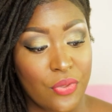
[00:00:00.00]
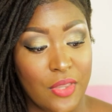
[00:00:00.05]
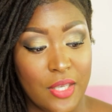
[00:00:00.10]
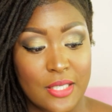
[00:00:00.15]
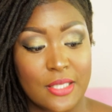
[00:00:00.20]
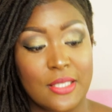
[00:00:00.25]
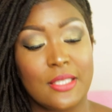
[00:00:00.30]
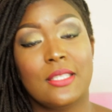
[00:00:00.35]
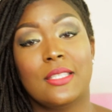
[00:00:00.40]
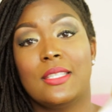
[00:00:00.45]

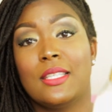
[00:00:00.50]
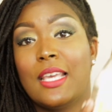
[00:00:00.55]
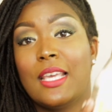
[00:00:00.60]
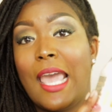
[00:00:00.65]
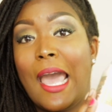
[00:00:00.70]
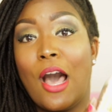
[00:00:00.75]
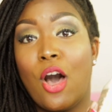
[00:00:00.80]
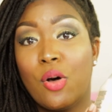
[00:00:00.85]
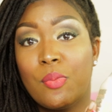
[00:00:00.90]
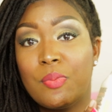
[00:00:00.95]
This
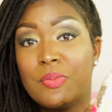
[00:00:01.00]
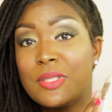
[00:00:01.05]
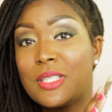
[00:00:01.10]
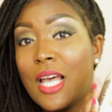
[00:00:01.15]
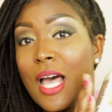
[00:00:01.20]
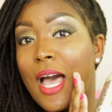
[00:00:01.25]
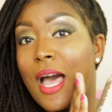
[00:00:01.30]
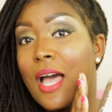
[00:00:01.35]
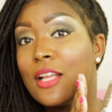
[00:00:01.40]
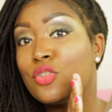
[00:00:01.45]
helps
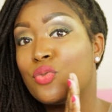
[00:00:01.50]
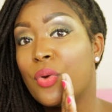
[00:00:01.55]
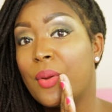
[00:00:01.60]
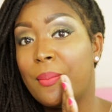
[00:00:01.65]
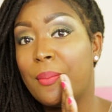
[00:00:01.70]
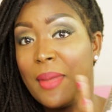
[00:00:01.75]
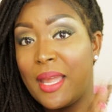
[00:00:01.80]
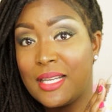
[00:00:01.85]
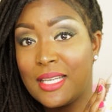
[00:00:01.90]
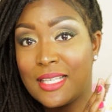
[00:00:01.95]

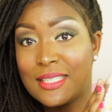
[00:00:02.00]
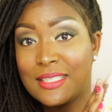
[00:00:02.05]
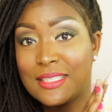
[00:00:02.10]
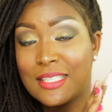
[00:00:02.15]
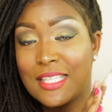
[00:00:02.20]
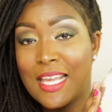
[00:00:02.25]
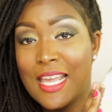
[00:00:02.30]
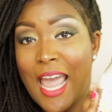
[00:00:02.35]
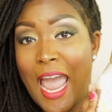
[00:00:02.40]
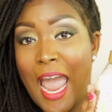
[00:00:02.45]

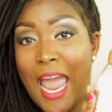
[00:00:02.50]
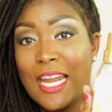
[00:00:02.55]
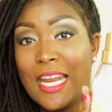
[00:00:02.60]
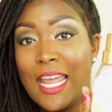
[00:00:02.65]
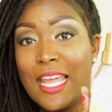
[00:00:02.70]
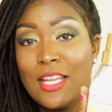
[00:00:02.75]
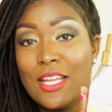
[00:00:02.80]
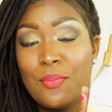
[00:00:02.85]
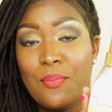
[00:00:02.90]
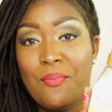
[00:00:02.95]
tremendously, and
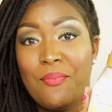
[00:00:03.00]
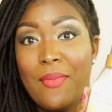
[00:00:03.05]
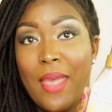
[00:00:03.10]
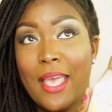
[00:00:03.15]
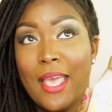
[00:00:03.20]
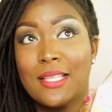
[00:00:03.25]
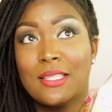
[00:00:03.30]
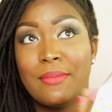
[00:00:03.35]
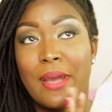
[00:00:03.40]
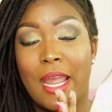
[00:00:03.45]
it
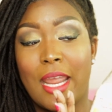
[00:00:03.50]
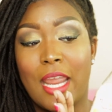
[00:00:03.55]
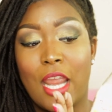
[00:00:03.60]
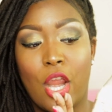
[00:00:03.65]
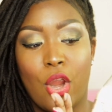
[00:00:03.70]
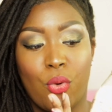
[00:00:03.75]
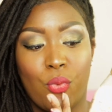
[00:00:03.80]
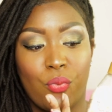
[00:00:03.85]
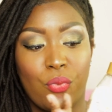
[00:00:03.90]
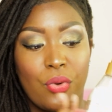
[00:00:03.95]
makes my
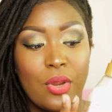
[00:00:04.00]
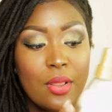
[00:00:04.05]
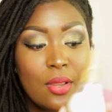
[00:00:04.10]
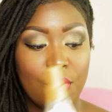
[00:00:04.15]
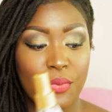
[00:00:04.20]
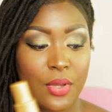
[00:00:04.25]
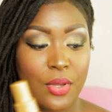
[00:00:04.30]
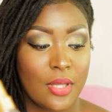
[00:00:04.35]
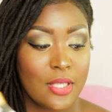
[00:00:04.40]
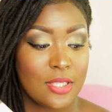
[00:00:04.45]
hair
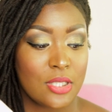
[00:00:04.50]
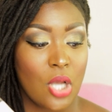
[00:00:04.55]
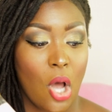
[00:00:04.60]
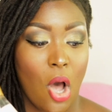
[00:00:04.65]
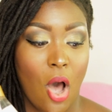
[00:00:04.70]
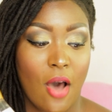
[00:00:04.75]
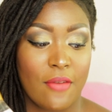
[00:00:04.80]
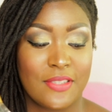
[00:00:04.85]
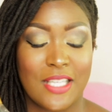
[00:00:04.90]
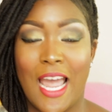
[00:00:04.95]
really
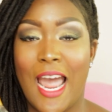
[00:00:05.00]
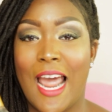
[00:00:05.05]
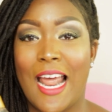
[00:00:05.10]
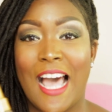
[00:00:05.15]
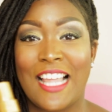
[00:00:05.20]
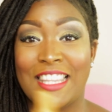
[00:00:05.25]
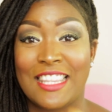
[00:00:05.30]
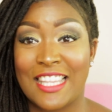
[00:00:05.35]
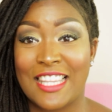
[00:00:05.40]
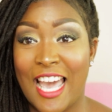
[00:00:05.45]
soft, and
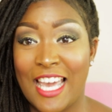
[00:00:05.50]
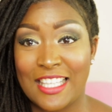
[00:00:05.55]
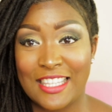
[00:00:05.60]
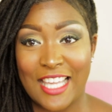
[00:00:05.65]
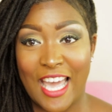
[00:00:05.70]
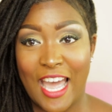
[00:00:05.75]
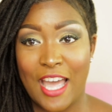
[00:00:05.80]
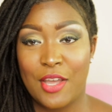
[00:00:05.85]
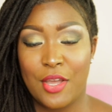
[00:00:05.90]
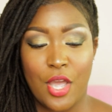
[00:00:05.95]
I like
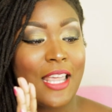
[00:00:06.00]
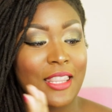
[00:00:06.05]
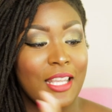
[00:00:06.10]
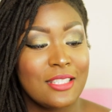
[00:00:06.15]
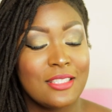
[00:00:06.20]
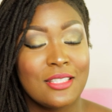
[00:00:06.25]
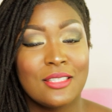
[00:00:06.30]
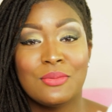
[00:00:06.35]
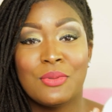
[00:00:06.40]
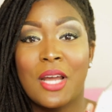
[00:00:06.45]
that.
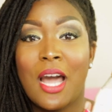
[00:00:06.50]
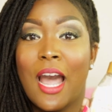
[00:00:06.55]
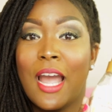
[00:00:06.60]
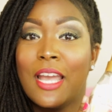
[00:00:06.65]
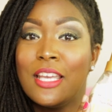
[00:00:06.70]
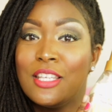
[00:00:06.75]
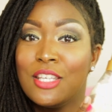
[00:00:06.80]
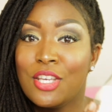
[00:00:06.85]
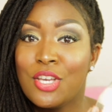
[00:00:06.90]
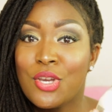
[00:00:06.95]
This is what I
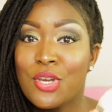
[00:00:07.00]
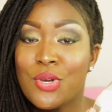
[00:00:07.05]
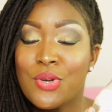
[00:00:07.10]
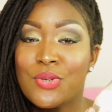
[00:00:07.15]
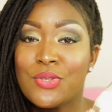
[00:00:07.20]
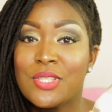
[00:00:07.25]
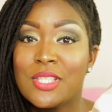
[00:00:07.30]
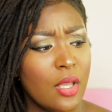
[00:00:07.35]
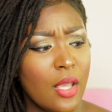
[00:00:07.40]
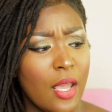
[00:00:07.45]

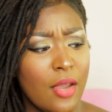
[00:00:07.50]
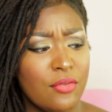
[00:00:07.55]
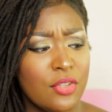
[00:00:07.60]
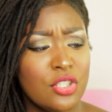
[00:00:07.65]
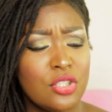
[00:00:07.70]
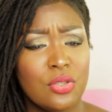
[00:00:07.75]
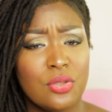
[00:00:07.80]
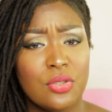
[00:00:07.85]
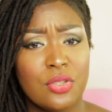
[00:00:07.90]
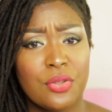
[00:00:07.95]
use every
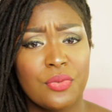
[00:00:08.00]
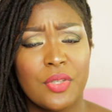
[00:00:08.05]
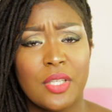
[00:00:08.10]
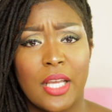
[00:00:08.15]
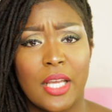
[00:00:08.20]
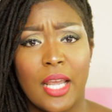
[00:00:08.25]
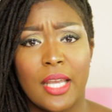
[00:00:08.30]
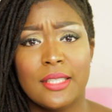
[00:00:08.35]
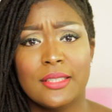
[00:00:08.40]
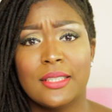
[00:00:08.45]
2 to 3
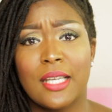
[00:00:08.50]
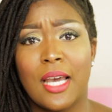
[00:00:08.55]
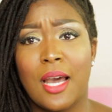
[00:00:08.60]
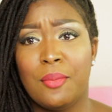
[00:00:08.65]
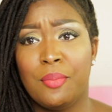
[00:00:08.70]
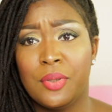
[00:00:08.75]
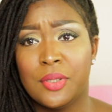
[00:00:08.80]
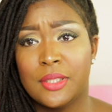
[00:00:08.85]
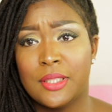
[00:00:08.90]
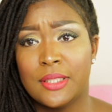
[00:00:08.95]
days. I
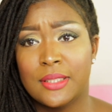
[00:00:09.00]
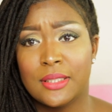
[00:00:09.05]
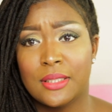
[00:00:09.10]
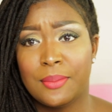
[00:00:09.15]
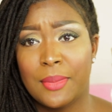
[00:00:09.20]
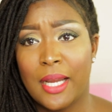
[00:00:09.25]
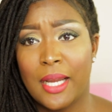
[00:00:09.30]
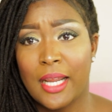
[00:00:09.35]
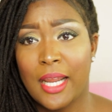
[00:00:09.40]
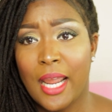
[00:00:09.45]
put this in
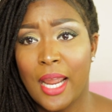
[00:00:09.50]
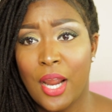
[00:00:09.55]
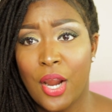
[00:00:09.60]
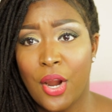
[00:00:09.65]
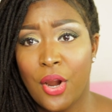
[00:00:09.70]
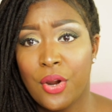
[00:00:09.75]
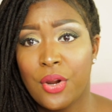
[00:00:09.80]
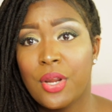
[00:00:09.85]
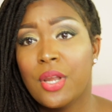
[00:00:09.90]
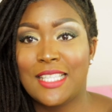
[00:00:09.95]
my
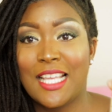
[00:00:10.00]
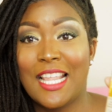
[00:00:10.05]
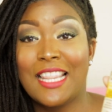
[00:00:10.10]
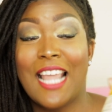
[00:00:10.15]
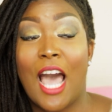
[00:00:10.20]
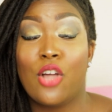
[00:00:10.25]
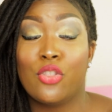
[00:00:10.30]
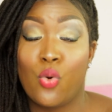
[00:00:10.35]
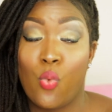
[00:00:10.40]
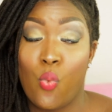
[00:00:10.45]
hair.
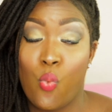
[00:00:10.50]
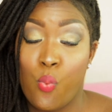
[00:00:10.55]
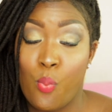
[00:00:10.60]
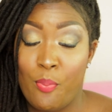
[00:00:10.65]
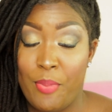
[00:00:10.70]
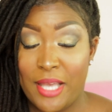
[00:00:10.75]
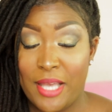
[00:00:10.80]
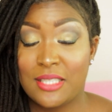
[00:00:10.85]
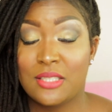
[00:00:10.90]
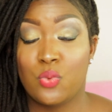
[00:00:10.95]
Now the
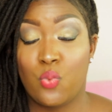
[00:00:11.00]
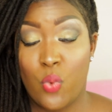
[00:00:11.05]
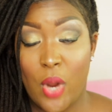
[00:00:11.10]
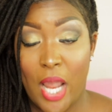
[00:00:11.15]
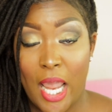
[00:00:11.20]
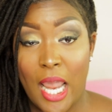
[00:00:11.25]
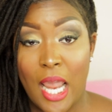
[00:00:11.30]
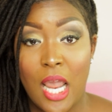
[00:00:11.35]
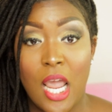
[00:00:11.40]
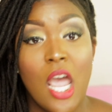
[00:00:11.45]
best
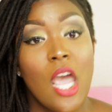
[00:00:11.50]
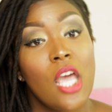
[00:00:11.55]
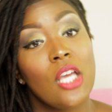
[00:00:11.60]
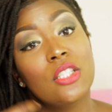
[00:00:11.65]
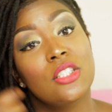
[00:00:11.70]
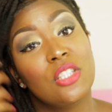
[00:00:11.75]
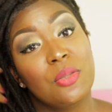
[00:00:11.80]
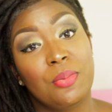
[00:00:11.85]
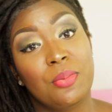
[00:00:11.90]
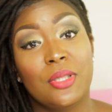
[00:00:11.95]
way
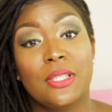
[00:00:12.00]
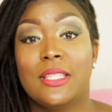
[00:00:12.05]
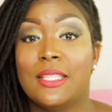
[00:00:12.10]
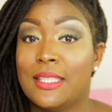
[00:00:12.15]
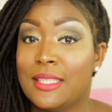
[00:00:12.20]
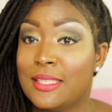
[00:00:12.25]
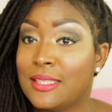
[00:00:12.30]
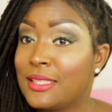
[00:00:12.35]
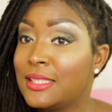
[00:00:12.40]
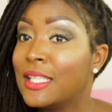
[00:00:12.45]
to put
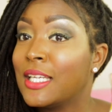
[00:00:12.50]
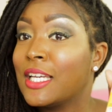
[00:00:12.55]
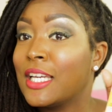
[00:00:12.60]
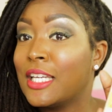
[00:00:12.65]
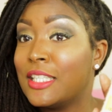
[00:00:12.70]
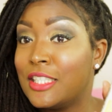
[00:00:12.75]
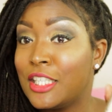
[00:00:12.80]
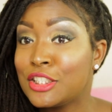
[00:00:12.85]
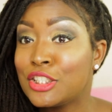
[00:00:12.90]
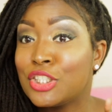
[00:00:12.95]
this
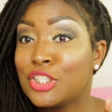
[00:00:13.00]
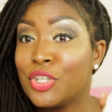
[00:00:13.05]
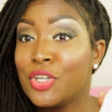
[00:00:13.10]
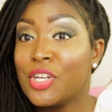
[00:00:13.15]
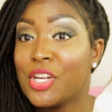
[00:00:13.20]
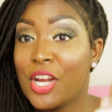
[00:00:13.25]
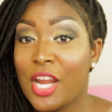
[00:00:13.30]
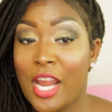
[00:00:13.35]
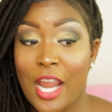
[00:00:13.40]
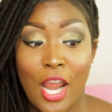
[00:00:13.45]
conditioner
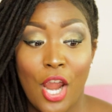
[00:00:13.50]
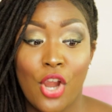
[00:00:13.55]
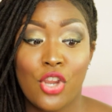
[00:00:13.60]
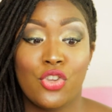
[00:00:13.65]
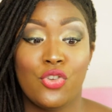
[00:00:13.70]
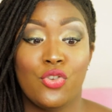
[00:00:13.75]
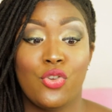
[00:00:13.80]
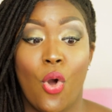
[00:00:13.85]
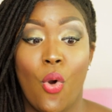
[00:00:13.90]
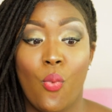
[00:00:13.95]
in your hair,
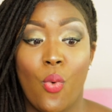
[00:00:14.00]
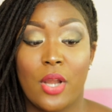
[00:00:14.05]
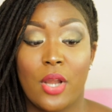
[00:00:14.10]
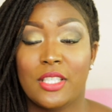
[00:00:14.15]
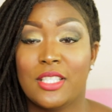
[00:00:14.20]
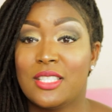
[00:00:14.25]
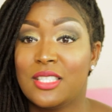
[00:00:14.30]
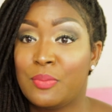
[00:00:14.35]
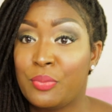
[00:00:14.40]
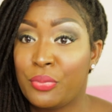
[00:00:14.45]
you don't want
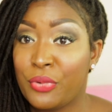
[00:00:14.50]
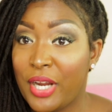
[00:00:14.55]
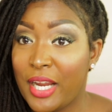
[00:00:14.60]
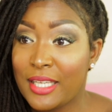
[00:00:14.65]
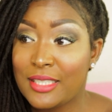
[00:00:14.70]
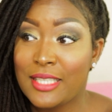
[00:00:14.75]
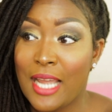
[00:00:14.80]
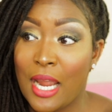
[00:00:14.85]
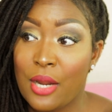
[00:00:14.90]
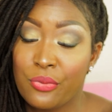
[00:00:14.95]
to spray
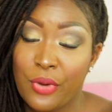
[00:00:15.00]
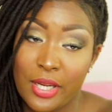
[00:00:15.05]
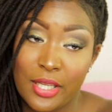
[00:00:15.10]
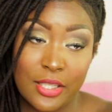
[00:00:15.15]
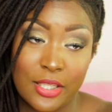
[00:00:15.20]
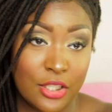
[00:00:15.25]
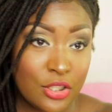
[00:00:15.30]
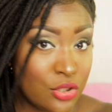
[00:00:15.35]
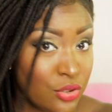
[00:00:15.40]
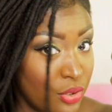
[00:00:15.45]
it
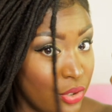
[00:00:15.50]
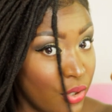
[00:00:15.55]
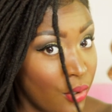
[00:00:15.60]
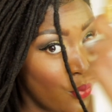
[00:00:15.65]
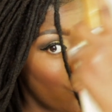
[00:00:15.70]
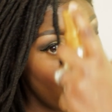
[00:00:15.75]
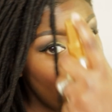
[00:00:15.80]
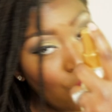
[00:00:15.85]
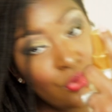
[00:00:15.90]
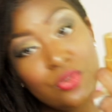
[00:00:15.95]
directly to your
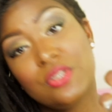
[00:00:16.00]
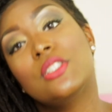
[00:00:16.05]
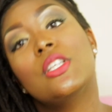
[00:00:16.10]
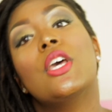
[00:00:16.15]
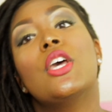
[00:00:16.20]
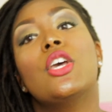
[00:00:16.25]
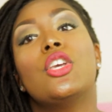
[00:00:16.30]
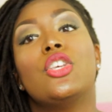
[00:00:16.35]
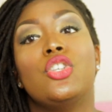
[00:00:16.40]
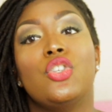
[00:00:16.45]
roots.
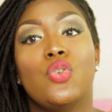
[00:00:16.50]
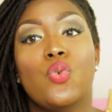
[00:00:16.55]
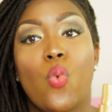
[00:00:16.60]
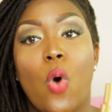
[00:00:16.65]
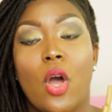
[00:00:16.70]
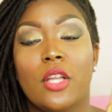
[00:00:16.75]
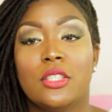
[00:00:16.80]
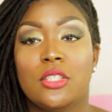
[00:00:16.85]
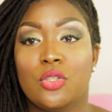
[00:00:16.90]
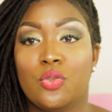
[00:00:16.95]
You
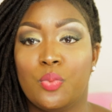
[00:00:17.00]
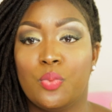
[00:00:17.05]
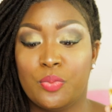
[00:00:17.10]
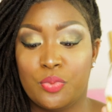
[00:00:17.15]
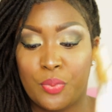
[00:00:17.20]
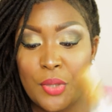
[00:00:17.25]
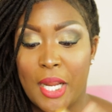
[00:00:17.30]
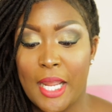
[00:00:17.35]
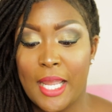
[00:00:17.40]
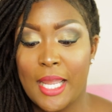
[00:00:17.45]
want to
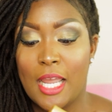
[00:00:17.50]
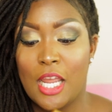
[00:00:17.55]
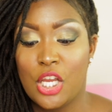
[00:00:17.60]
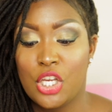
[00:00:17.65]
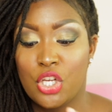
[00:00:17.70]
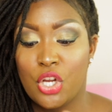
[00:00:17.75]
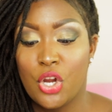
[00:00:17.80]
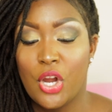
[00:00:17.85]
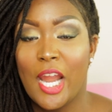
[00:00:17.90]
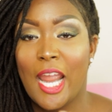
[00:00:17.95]
spray it
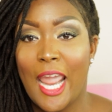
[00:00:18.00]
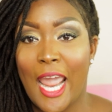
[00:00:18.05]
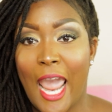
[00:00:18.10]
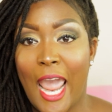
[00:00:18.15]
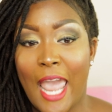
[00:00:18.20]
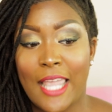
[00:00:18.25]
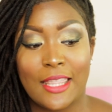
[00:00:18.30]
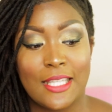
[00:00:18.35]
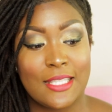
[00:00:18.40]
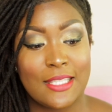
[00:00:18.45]
in your
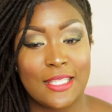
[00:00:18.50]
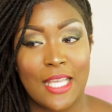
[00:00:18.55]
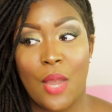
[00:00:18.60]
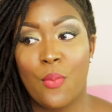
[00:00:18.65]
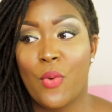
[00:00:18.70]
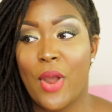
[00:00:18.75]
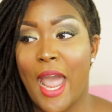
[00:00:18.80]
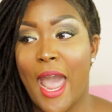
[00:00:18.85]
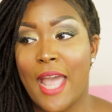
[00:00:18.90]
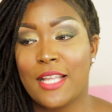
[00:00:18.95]
hand the same
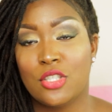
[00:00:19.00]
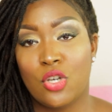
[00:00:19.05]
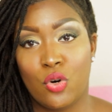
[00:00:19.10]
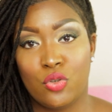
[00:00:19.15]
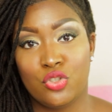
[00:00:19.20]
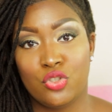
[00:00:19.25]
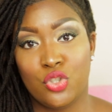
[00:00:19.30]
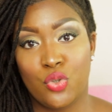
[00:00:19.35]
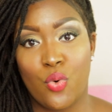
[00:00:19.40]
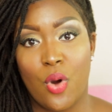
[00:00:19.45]
way I
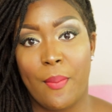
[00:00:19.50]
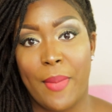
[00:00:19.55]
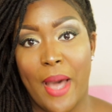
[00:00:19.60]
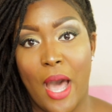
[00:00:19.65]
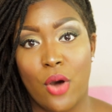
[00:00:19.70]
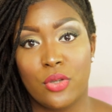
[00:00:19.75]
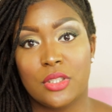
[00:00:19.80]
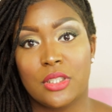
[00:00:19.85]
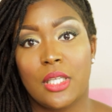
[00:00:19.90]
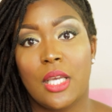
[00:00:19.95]
told you
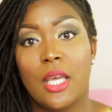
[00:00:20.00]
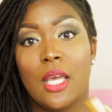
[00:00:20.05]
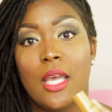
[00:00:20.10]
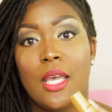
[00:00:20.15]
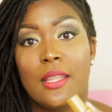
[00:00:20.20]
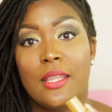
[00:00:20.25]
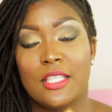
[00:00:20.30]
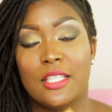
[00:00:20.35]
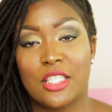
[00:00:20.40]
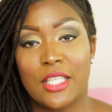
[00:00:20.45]
about
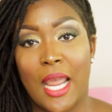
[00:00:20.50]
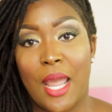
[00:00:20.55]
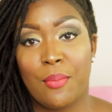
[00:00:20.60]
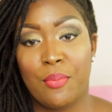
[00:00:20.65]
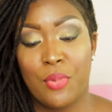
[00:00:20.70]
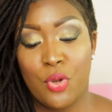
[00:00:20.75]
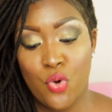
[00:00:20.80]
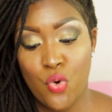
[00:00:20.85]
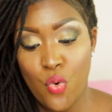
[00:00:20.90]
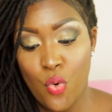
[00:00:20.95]
the
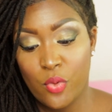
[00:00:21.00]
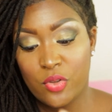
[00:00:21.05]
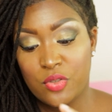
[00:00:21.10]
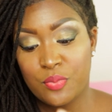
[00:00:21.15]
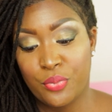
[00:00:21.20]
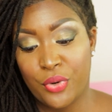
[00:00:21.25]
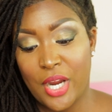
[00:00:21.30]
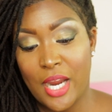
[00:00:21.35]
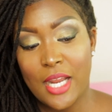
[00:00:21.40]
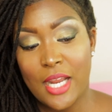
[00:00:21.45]
shampoo.
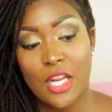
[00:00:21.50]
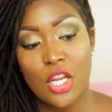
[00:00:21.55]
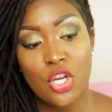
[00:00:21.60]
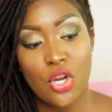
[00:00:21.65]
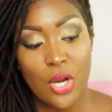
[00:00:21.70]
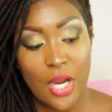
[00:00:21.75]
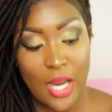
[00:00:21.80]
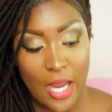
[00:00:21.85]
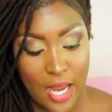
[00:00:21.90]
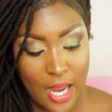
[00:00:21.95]
Spray it in
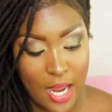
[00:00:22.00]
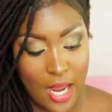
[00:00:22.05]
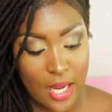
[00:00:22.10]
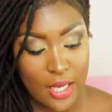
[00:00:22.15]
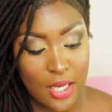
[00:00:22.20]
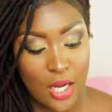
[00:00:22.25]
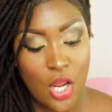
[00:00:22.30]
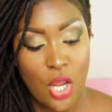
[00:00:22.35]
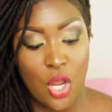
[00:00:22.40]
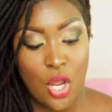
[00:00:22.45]
your
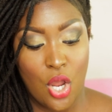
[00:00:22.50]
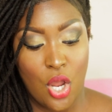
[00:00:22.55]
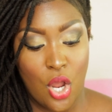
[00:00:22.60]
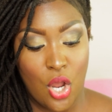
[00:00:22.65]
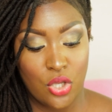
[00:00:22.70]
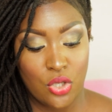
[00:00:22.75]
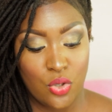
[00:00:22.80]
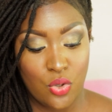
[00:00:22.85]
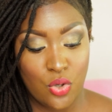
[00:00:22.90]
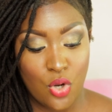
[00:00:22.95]
hand,
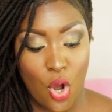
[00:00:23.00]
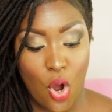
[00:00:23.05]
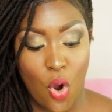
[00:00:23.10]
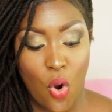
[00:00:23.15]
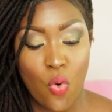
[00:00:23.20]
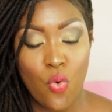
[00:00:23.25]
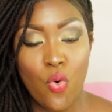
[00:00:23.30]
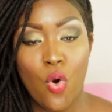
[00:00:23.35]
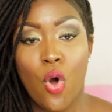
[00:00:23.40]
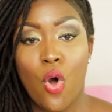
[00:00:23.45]
you
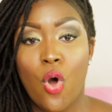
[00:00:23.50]
know,